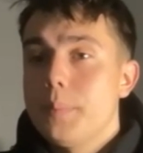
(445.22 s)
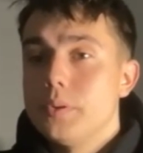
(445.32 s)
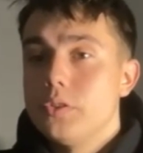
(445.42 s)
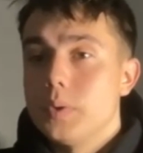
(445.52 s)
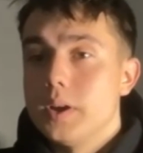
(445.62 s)
is what
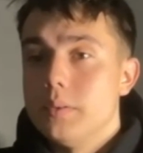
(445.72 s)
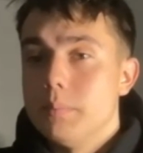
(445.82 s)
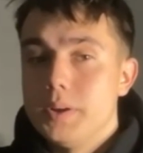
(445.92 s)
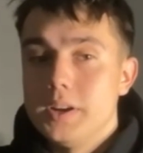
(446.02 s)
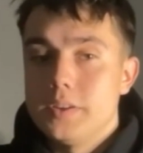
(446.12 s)
happens
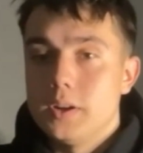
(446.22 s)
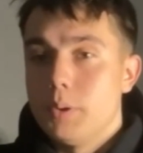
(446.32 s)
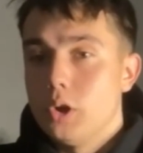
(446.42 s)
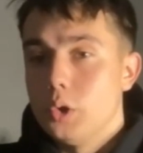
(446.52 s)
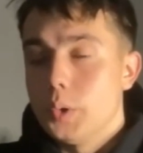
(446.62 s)
when Billy
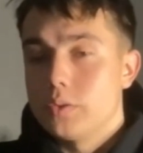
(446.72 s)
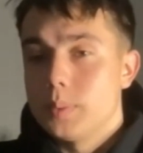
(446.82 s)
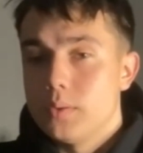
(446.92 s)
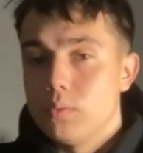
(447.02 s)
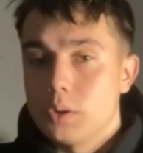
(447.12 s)
Vunipola, who
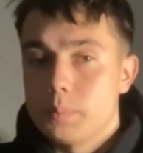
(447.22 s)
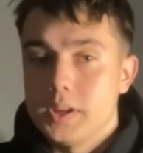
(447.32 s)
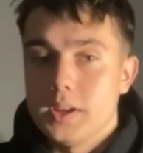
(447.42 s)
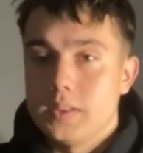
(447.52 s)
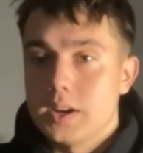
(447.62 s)
hasn't played
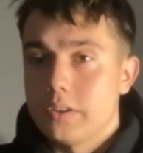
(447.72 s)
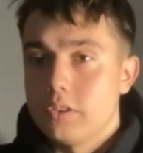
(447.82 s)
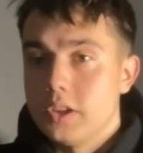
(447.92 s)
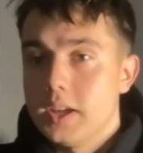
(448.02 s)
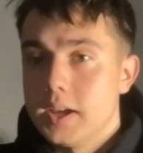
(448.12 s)
rugby in the
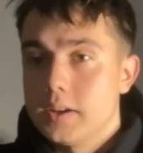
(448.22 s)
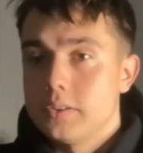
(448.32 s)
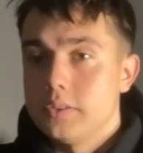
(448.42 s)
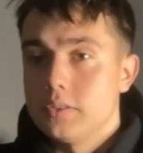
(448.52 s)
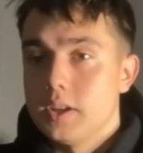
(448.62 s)
last
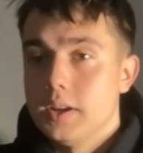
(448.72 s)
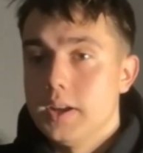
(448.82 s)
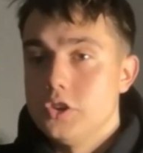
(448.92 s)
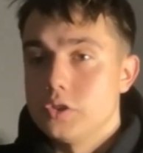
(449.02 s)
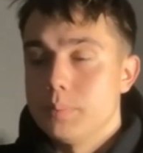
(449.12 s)
year because he's
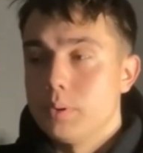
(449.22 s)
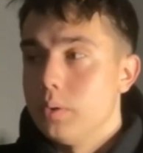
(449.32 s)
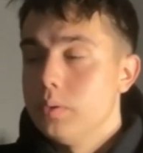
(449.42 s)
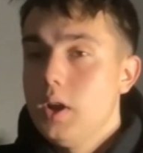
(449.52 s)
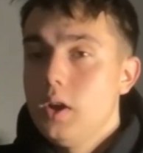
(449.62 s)
injury
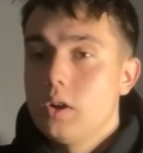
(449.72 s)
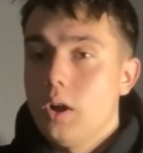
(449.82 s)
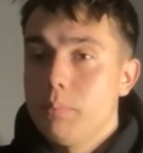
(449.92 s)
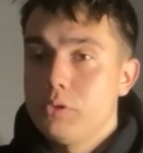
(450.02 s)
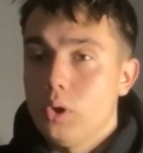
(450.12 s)
prone,
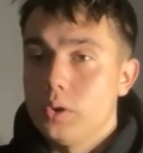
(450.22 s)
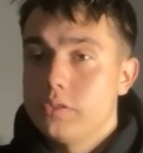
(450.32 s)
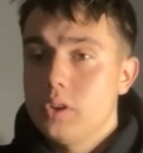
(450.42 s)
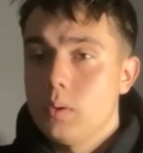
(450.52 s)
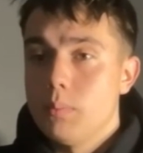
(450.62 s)
comes
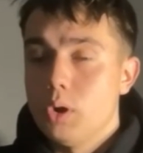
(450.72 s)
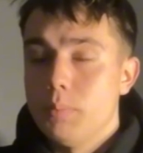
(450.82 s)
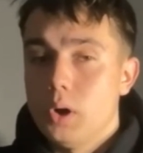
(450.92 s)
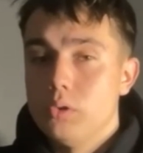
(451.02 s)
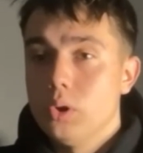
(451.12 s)
on. He's so
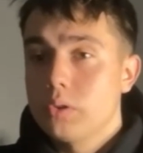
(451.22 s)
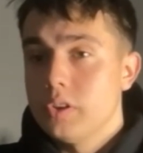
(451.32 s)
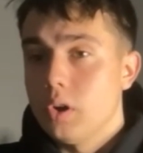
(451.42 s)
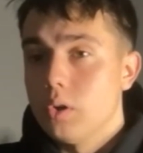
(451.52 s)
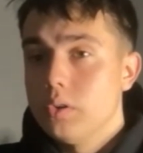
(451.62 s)
immobile,
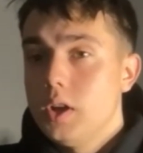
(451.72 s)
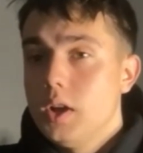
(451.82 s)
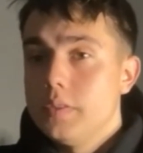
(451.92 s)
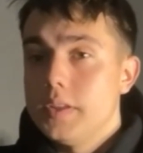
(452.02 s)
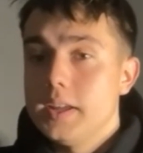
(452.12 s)
knocks it
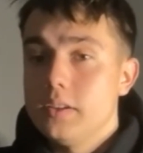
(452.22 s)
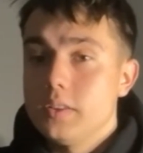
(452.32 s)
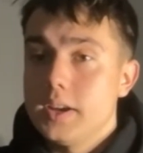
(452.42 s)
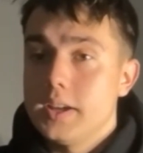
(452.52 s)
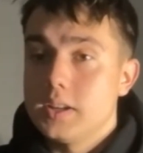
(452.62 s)
on. Then
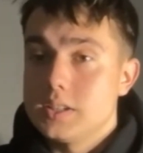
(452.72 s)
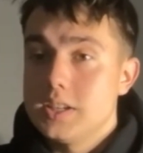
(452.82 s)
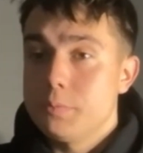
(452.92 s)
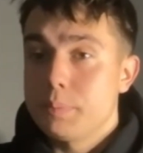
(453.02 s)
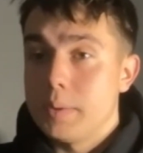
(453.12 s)
he
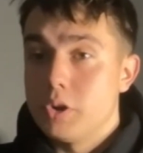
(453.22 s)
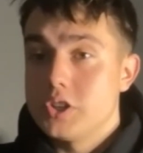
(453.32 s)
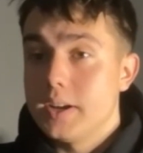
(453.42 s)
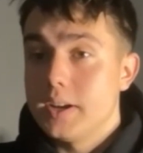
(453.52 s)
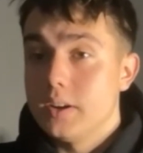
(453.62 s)
concedes pretty
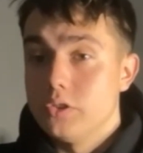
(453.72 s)
much